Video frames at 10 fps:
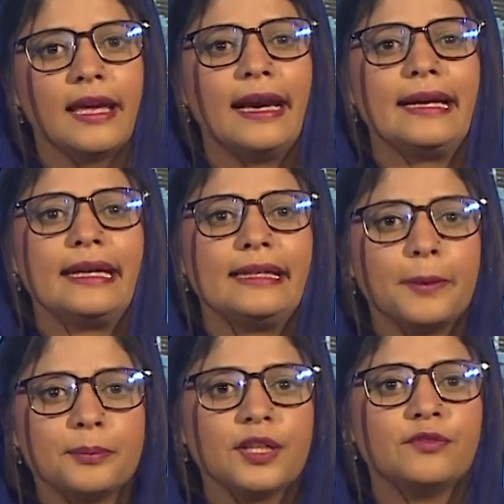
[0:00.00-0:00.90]
and
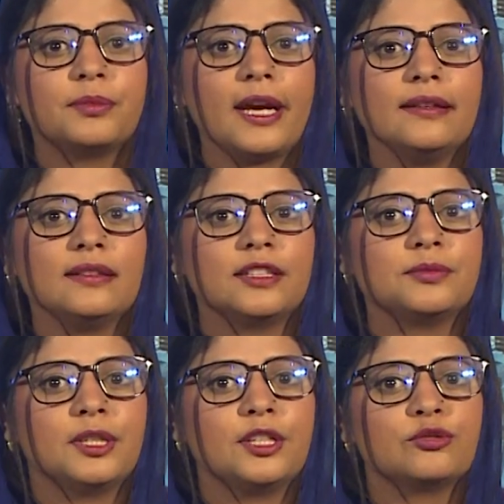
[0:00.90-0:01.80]
adaptive brightness
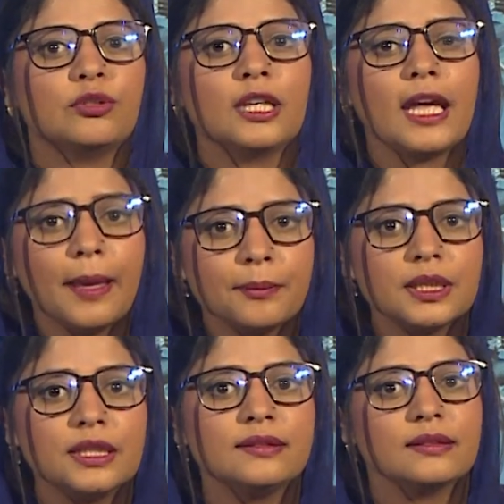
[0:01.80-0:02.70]
based on
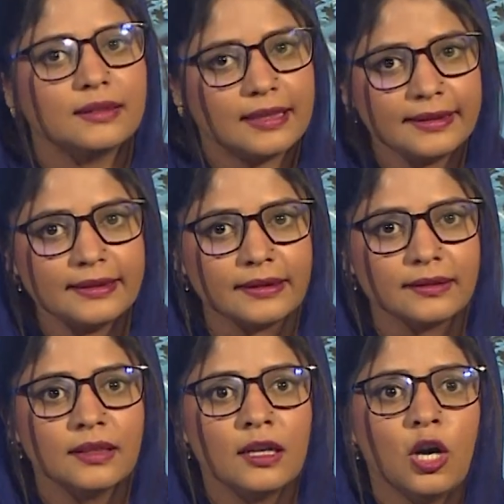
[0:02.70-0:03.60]
ambient
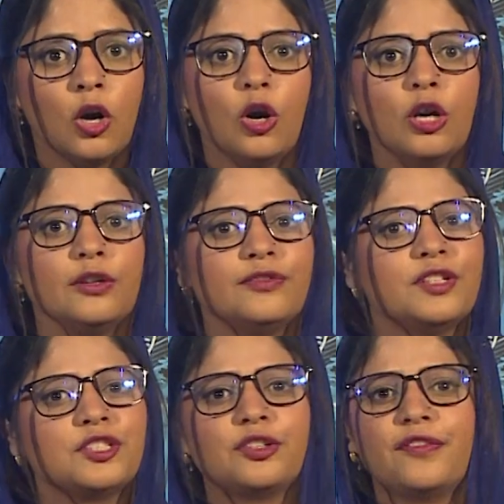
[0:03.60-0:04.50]
lighting, all of
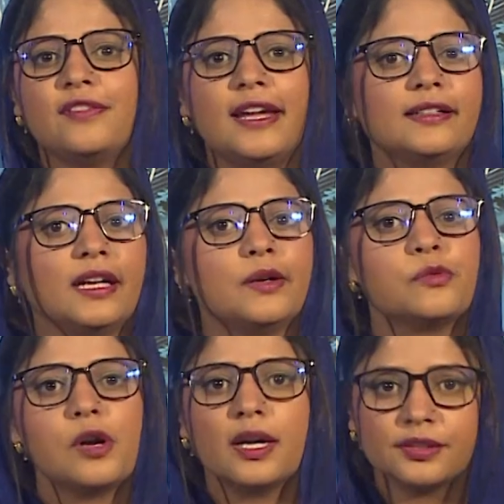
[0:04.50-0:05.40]
which reflect
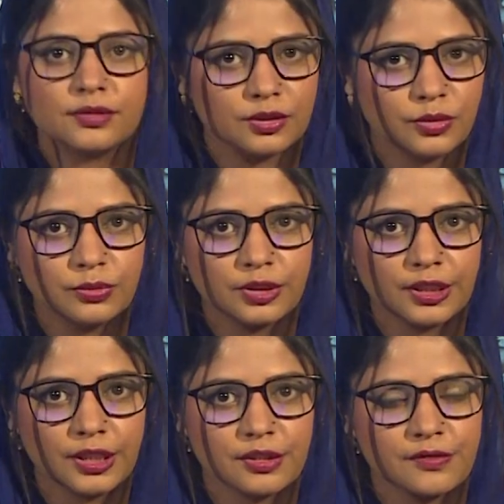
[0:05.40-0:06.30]
advanced user
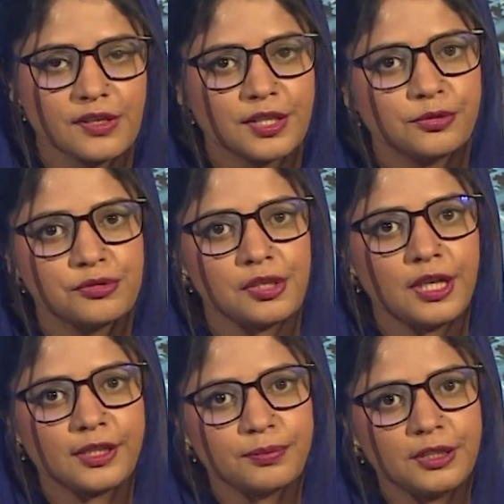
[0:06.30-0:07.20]
interface, user
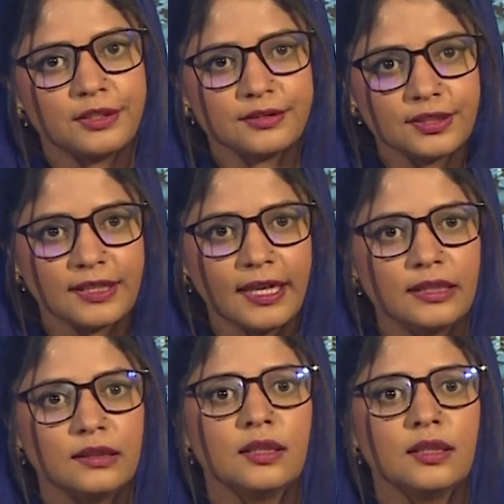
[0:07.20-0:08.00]
experience design.